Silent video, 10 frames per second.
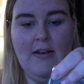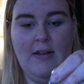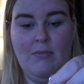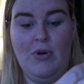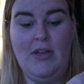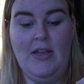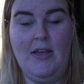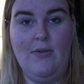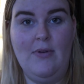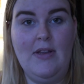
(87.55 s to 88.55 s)
I'm breaking
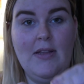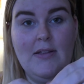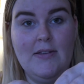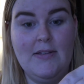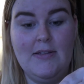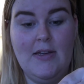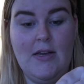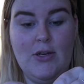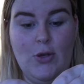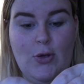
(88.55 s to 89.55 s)
out is
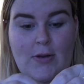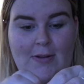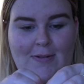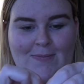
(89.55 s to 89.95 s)
not good.